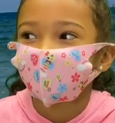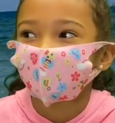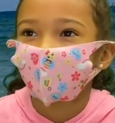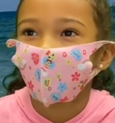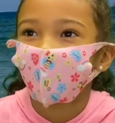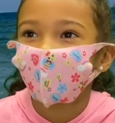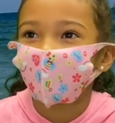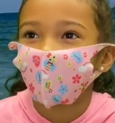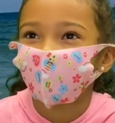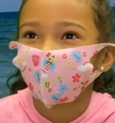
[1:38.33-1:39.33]
That it
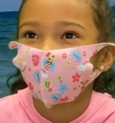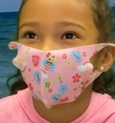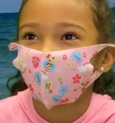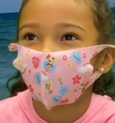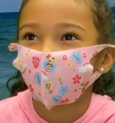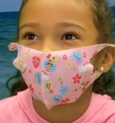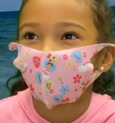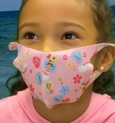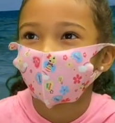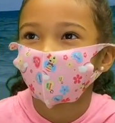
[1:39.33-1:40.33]
has you
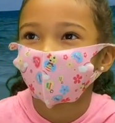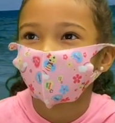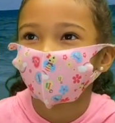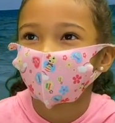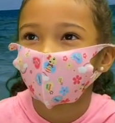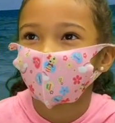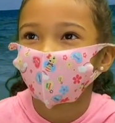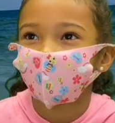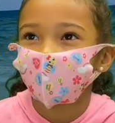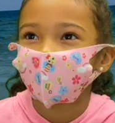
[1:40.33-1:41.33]

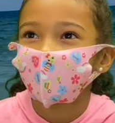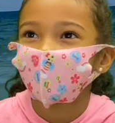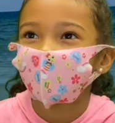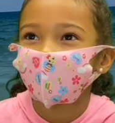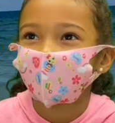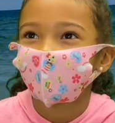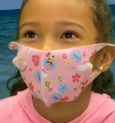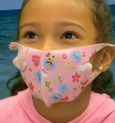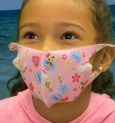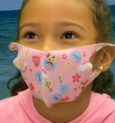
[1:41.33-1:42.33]
and Peanut
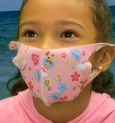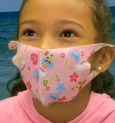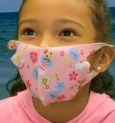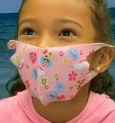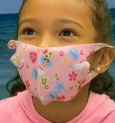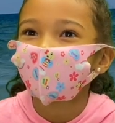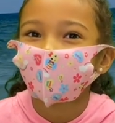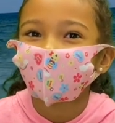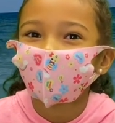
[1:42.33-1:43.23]
and a lot of people.